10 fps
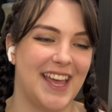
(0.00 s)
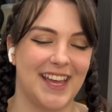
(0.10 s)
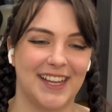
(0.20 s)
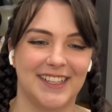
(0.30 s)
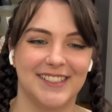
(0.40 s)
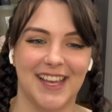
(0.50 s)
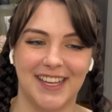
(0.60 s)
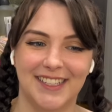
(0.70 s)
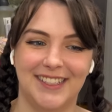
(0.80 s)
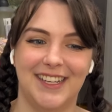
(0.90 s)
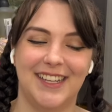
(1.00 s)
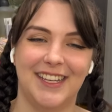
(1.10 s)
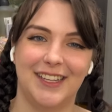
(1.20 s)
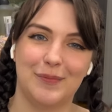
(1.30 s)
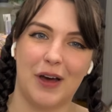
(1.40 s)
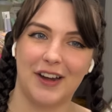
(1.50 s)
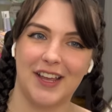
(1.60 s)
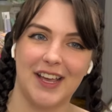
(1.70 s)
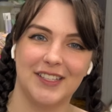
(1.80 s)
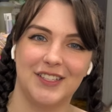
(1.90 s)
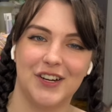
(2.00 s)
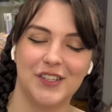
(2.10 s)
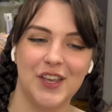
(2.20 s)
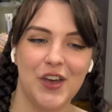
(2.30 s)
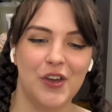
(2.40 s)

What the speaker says: and like knitting podcasters